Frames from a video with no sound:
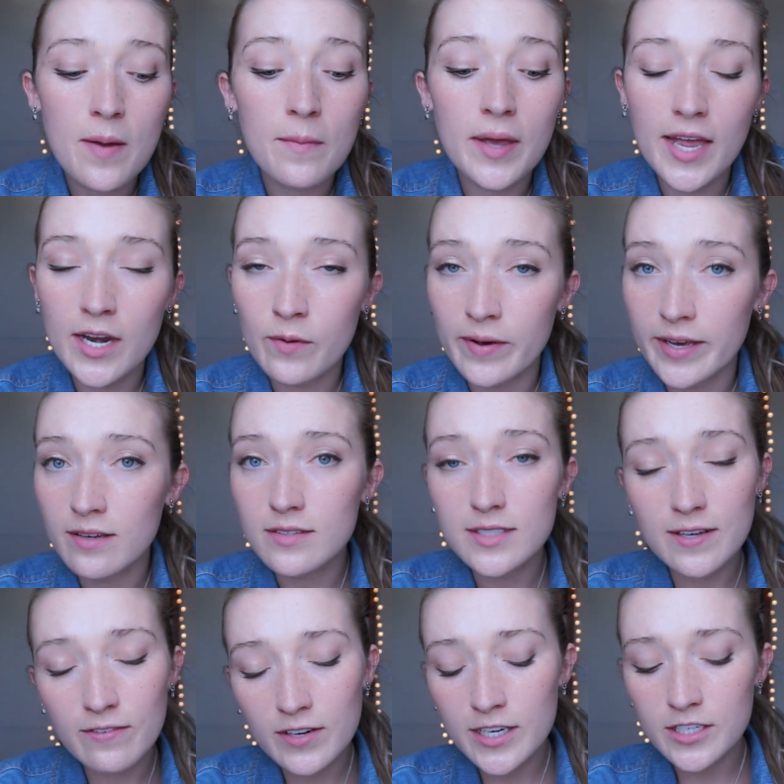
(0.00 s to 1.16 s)
But anyway,
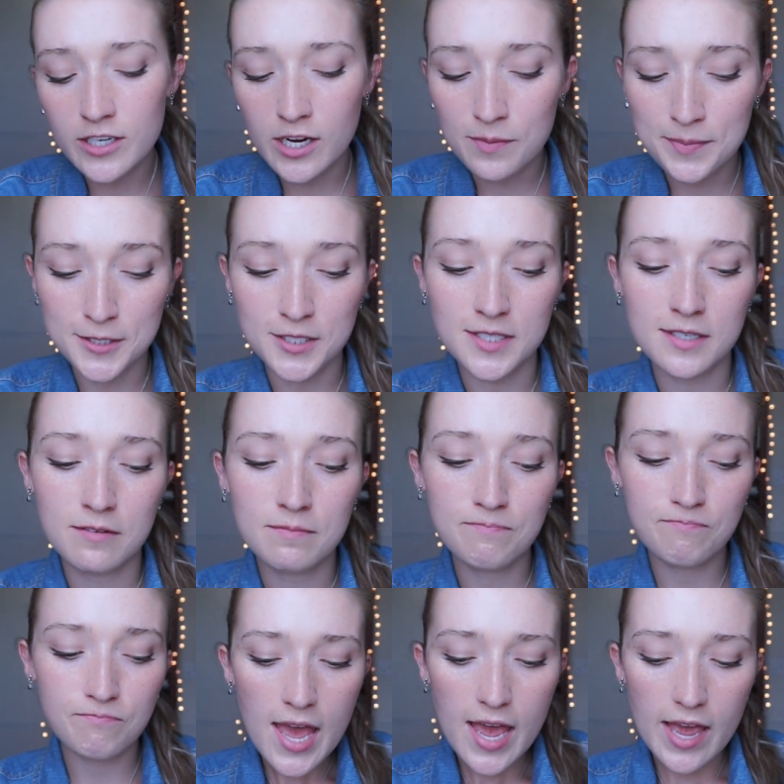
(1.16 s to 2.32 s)
definitely a dog person.
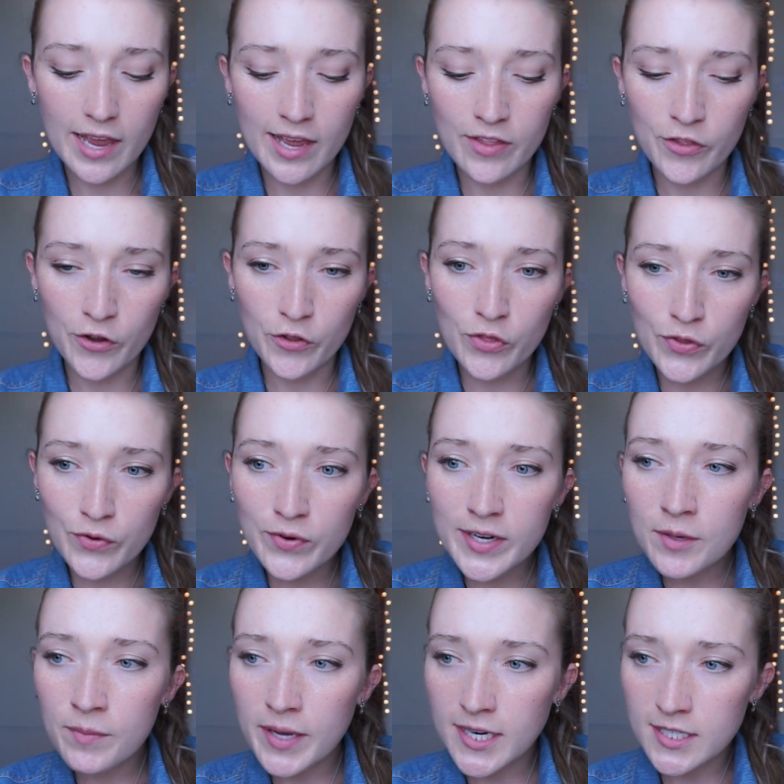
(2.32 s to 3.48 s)
And there are
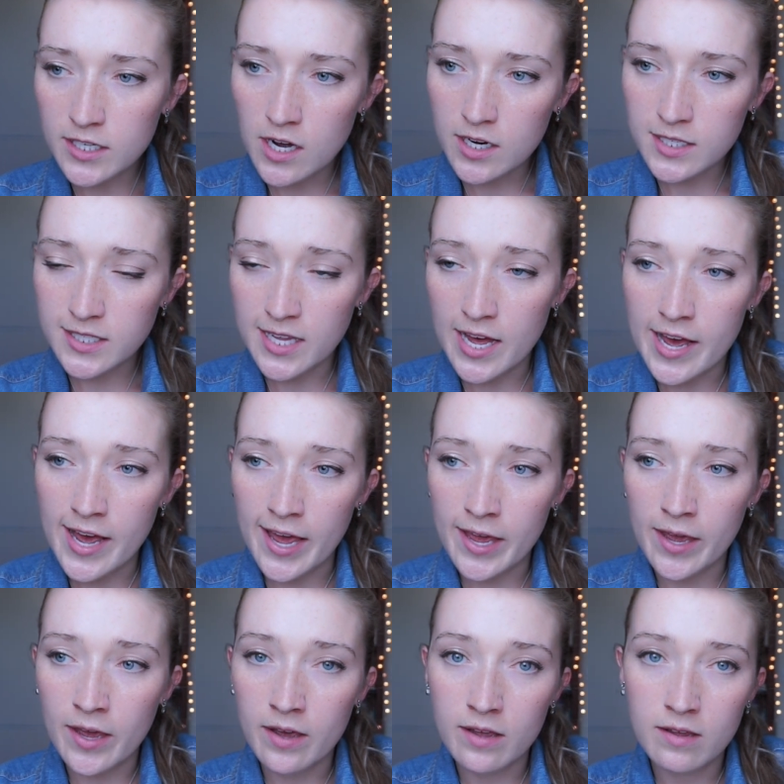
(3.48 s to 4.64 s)
three main dogs that
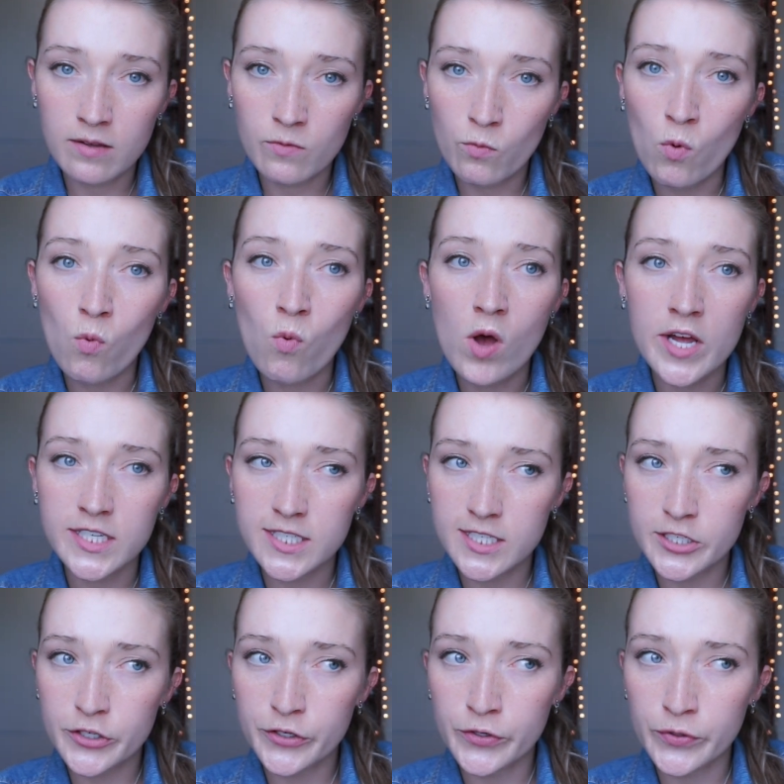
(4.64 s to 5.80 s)
I will want
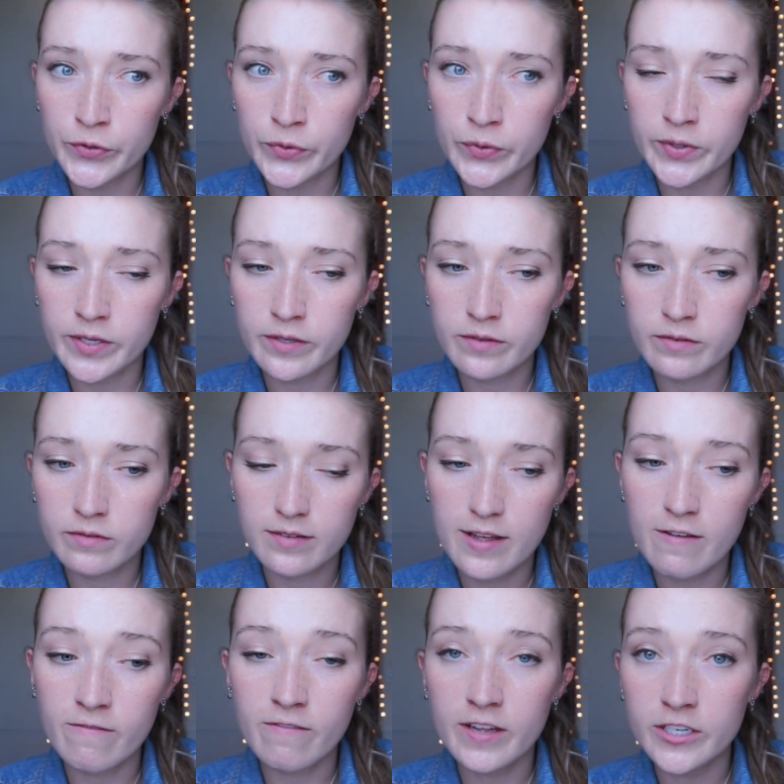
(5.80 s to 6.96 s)
to
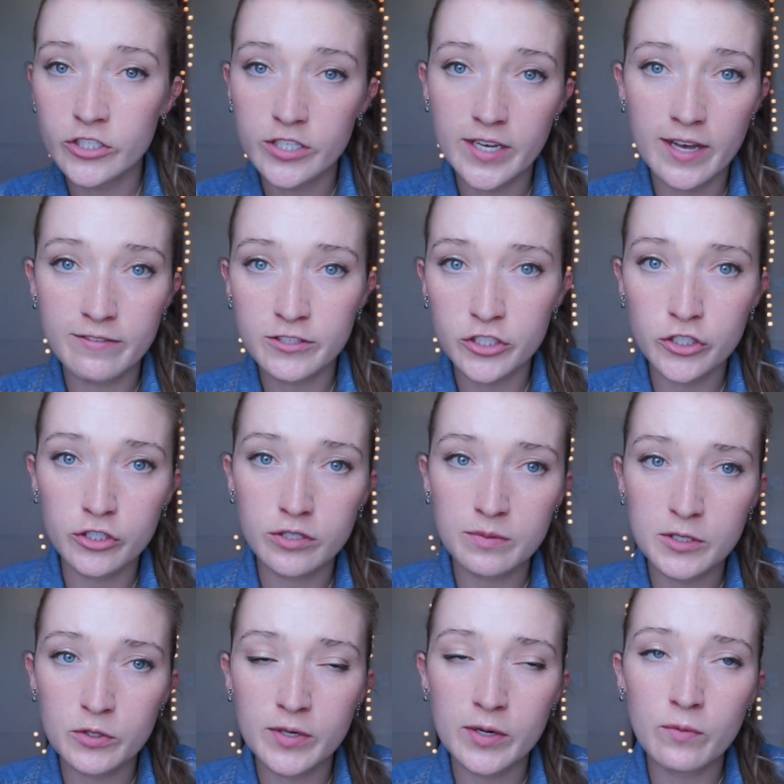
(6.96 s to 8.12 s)
eventually have to choose
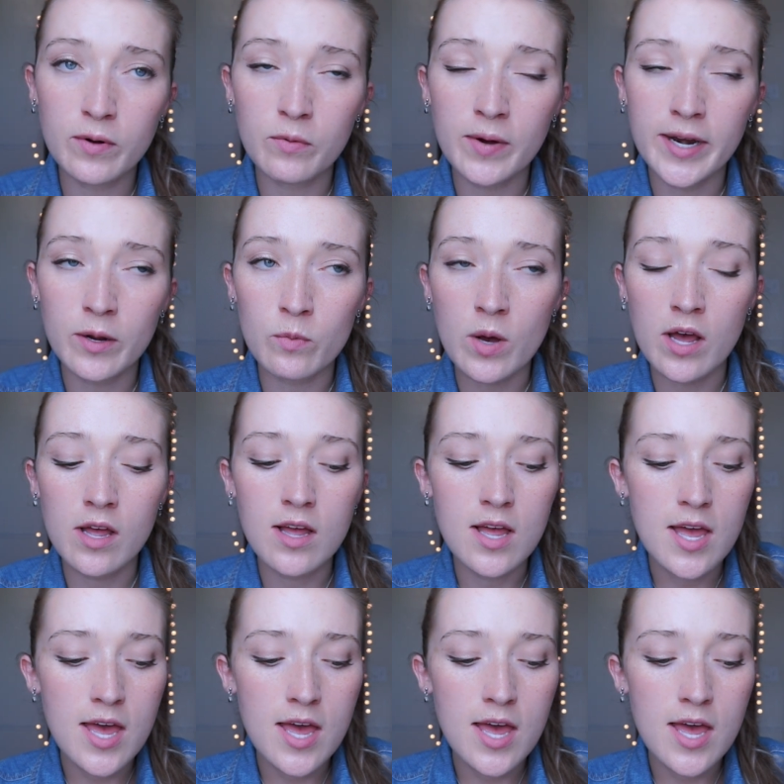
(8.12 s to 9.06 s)
between what one I want.